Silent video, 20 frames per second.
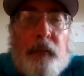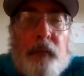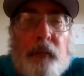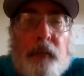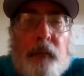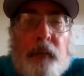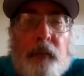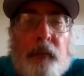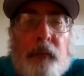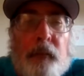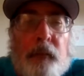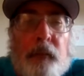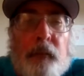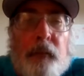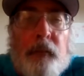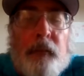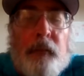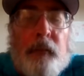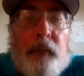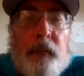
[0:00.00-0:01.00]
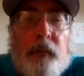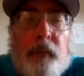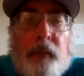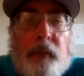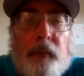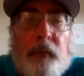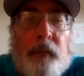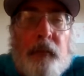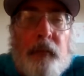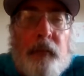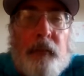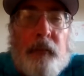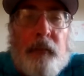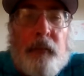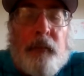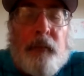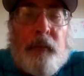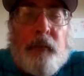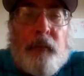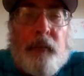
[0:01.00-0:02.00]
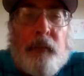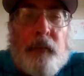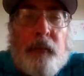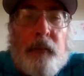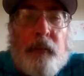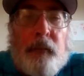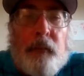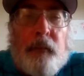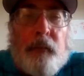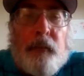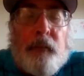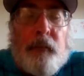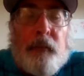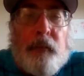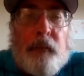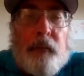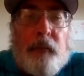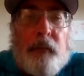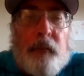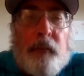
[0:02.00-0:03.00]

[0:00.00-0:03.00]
The person shown says nothing.